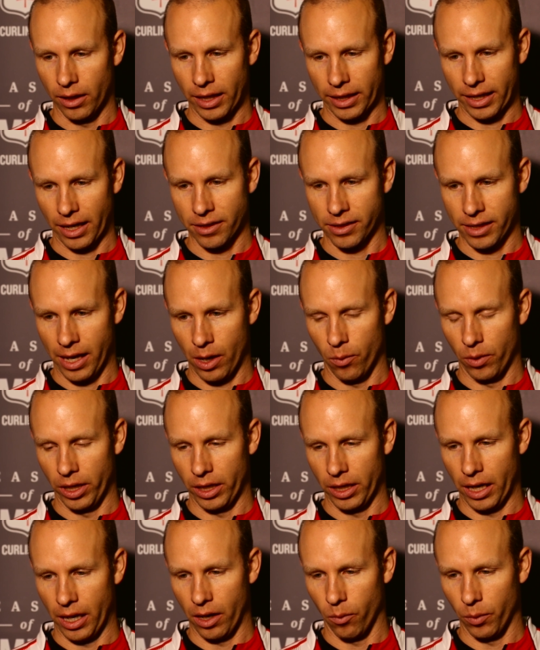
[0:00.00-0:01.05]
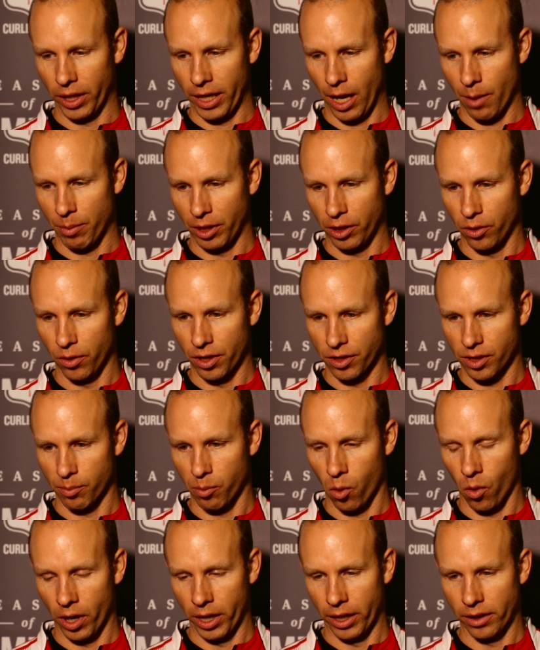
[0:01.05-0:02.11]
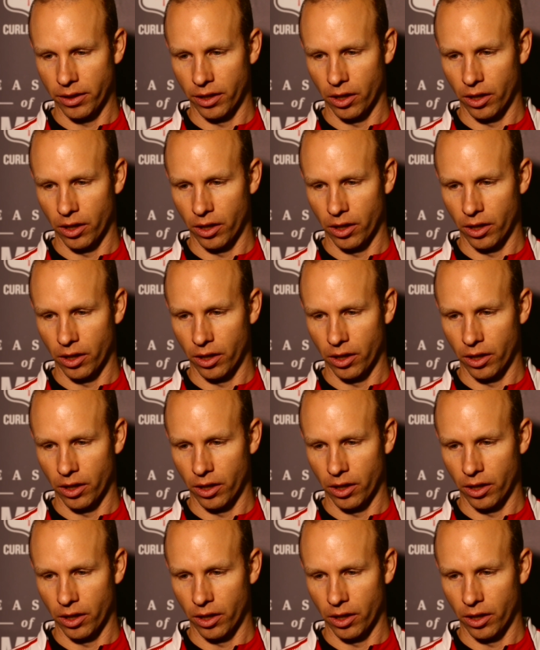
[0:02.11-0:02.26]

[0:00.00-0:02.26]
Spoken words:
like I say, we can't be too disappointed.